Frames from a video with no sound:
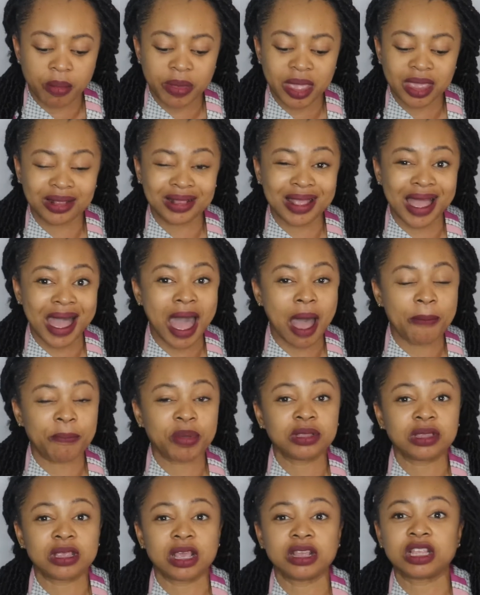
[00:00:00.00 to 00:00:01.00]
It
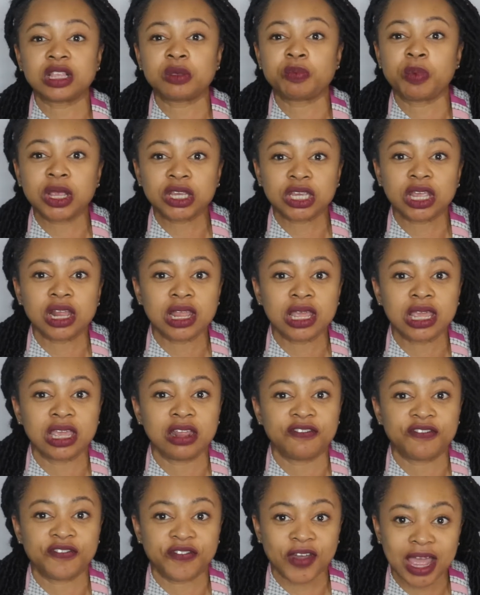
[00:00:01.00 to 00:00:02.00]
happens especially
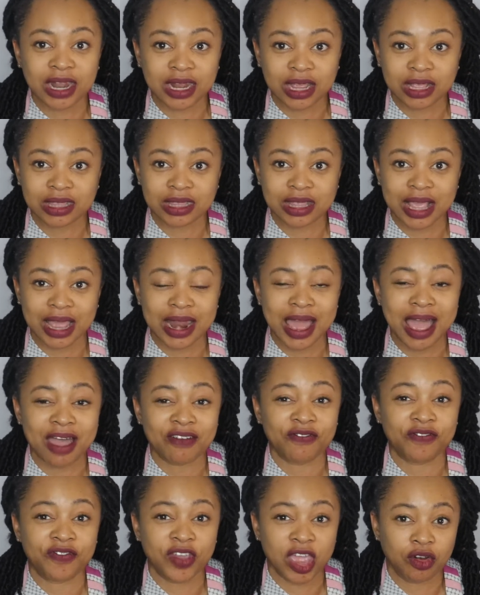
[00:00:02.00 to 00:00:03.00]
in fathers that
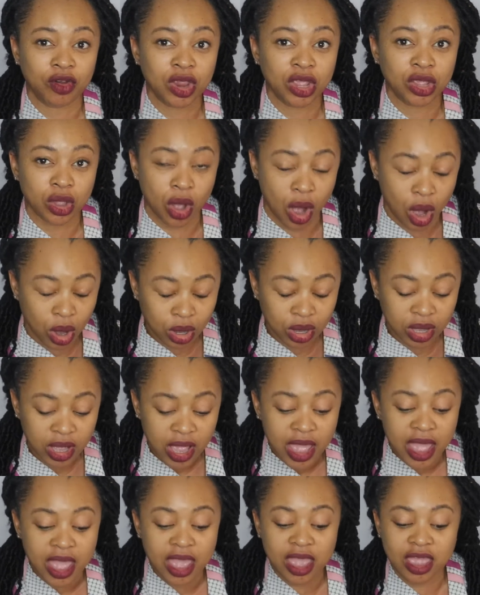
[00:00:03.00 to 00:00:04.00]
are very young,
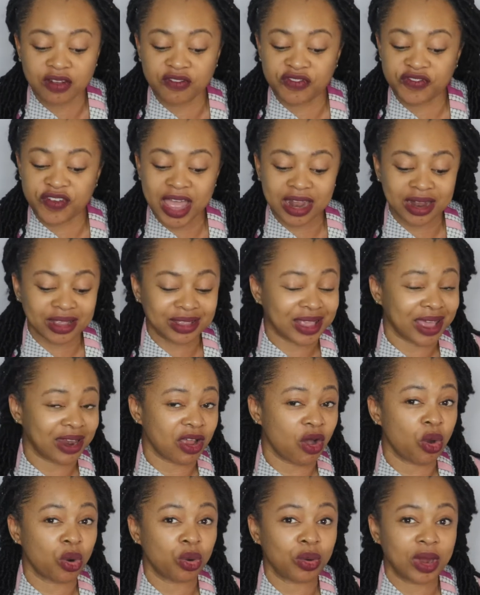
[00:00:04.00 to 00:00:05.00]
and fathers
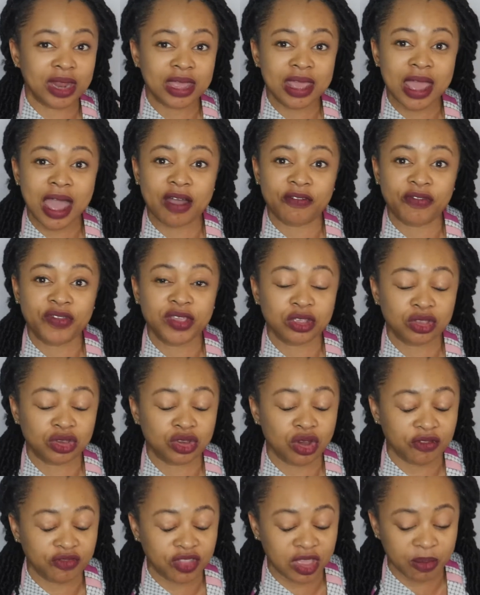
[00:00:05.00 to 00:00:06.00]
that already have
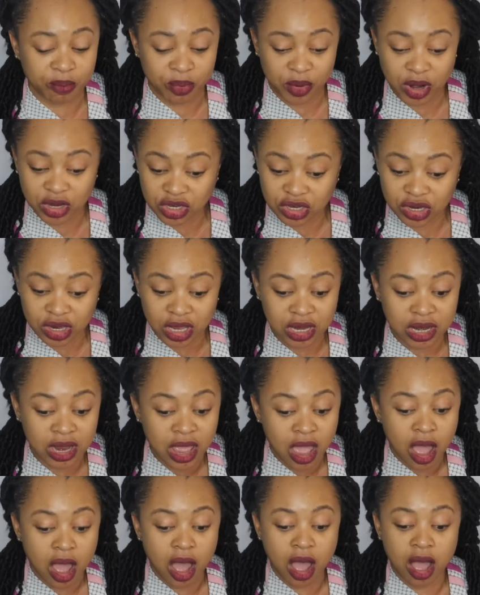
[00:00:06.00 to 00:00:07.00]
history of
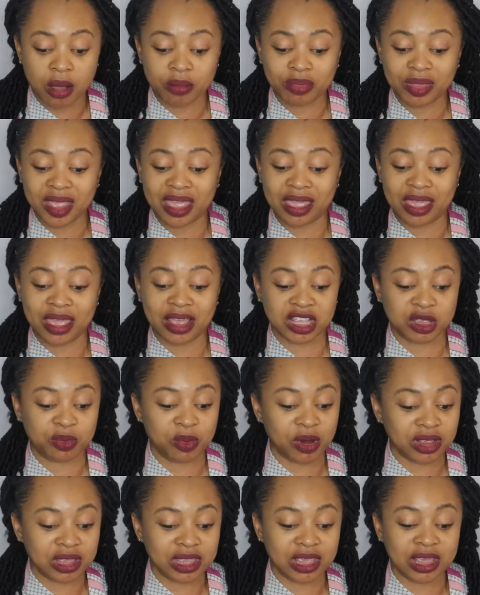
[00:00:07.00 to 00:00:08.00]
depression. They're
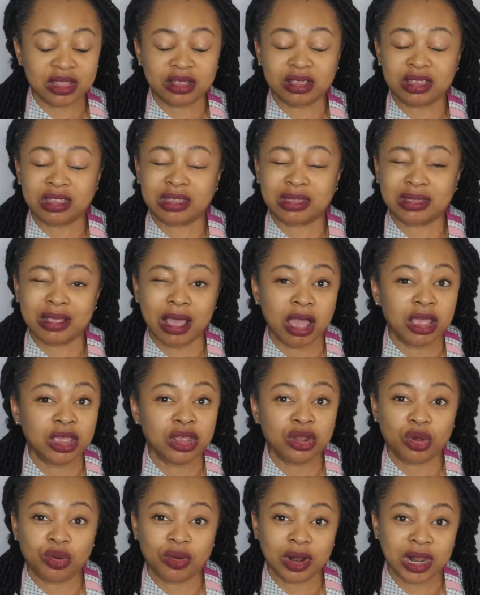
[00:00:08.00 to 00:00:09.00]
experiencing
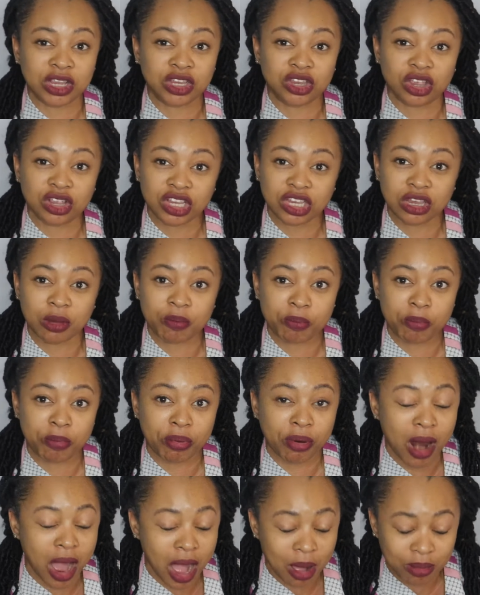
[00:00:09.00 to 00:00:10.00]
relationship
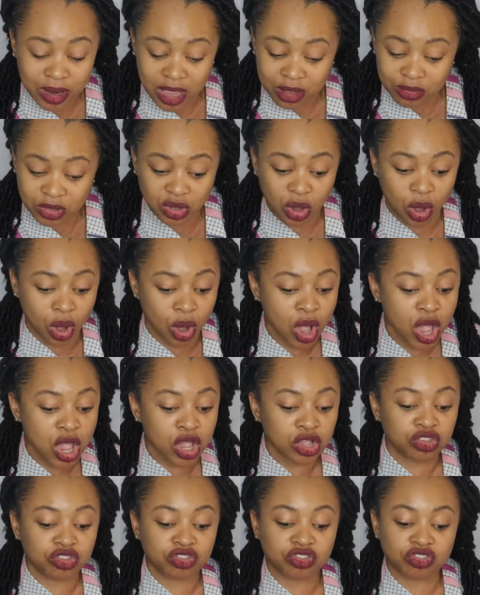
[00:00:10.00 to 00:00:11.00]
problems or
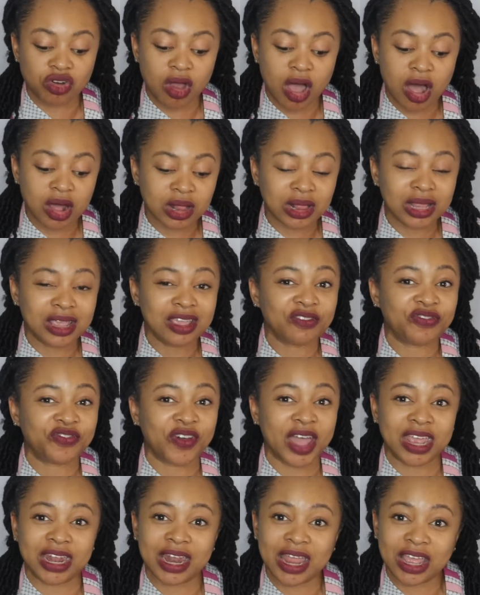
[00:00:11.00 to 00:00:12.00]
struggling
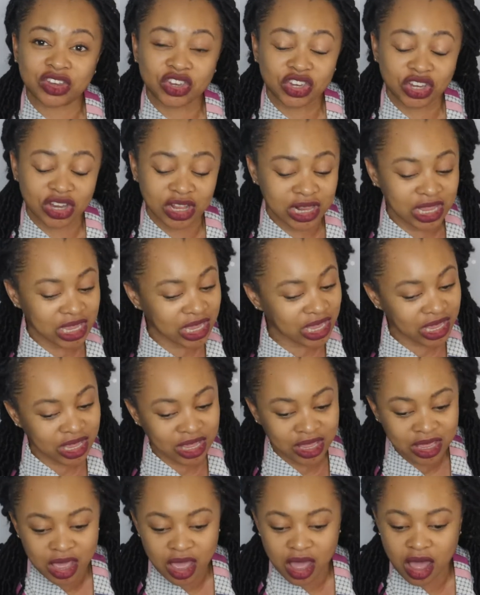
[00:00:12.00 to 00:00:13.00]

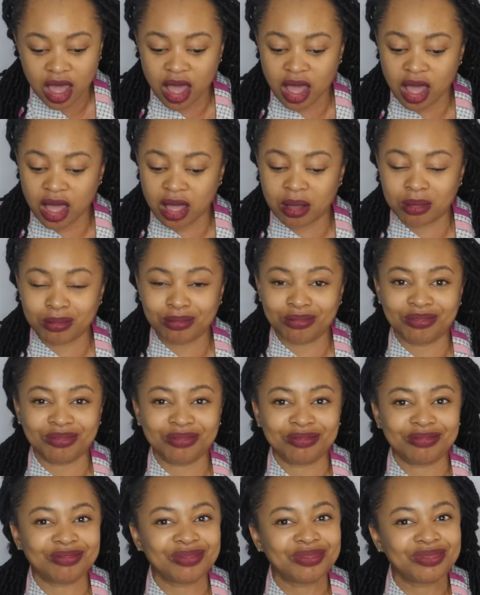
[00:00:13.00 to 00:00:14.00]
financially.
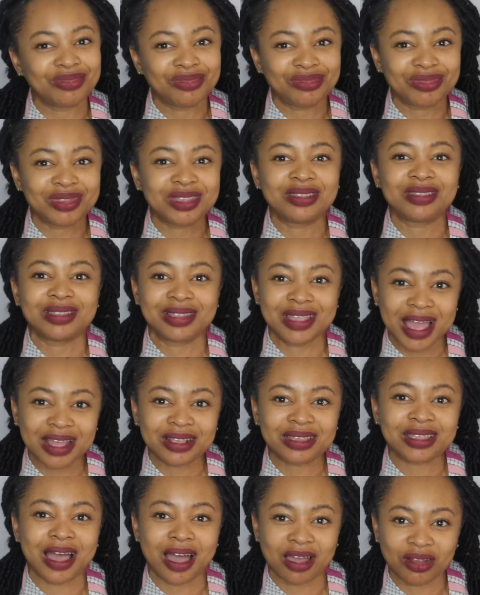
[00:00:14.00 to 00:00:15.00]

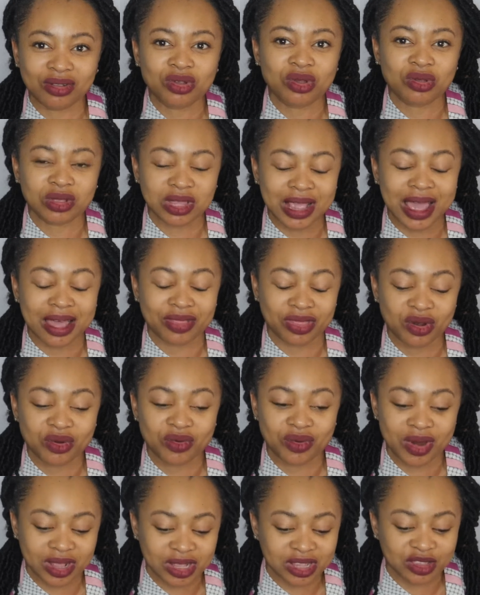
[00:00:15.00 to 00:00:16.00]
Those are the
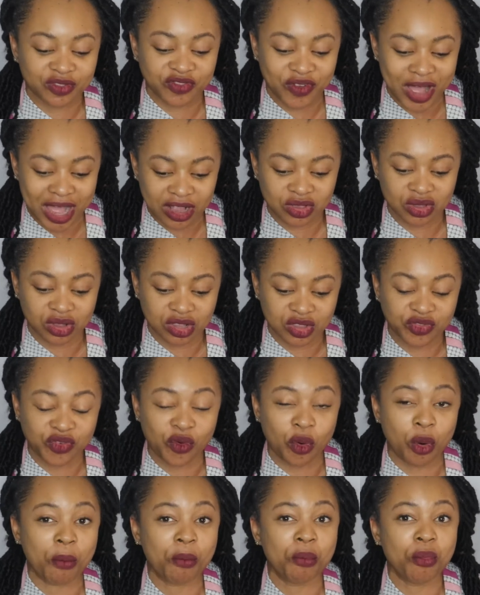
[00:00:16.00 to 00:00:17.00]
risk factors
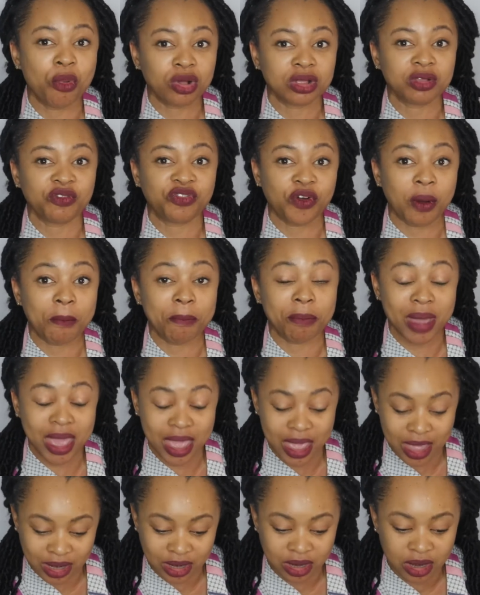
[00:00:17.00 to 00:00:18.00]
for
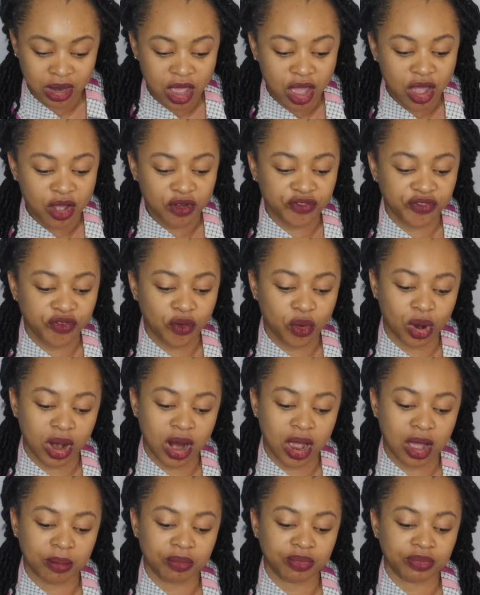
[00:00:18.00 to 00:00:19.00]
men for
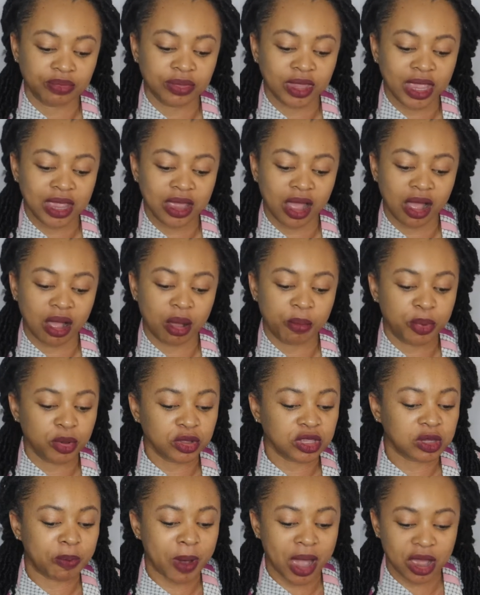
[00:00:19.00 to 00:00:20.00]

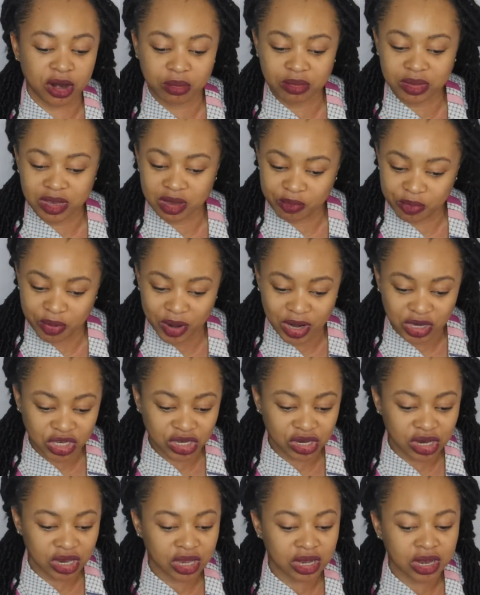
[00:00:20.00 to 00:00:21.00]
postpartum
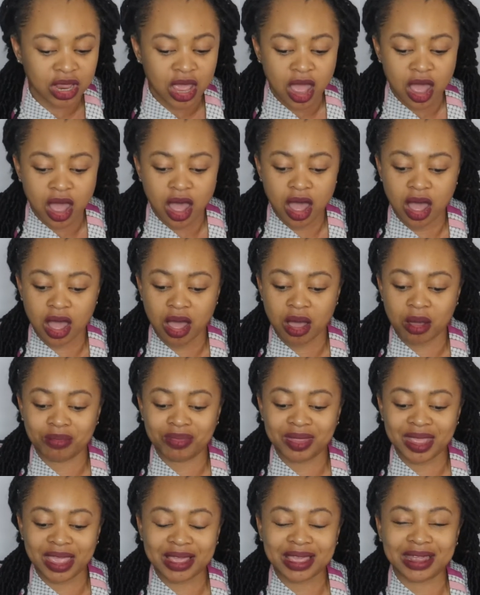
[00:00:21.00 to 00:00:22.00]
depression.
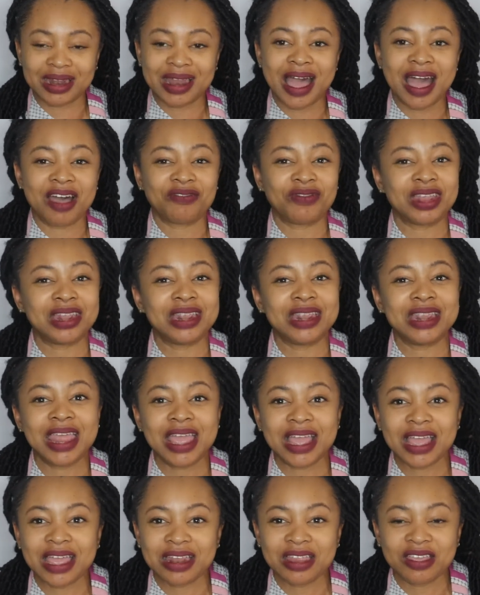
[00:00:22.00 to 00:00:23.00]
They can have a
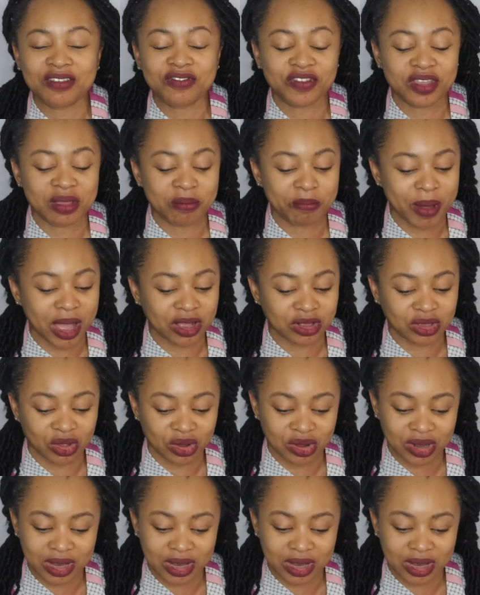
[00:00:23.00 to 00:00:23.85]
negative impact